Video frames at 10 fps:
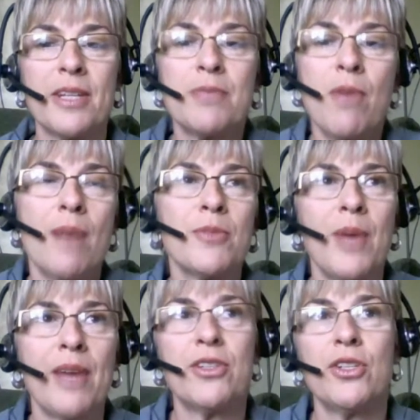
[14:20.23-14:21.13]
As moms,
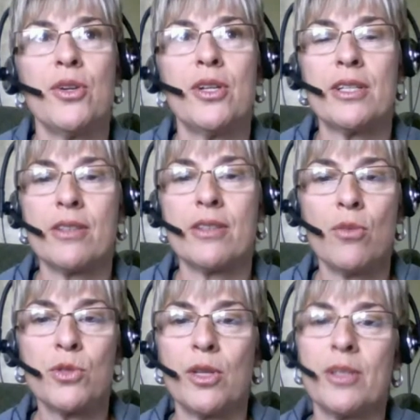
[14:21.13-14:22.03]
we have to do it. As
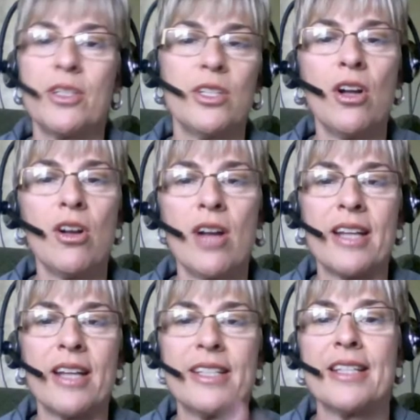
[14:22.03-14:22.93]
homeschooling, it all
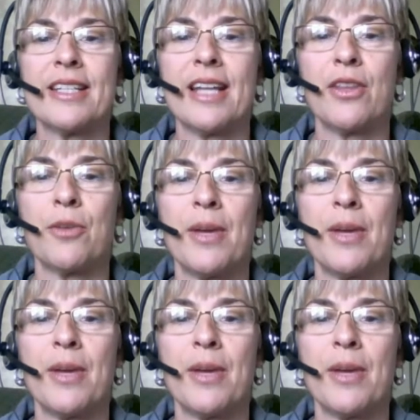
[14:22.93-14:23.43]
kind of ties together.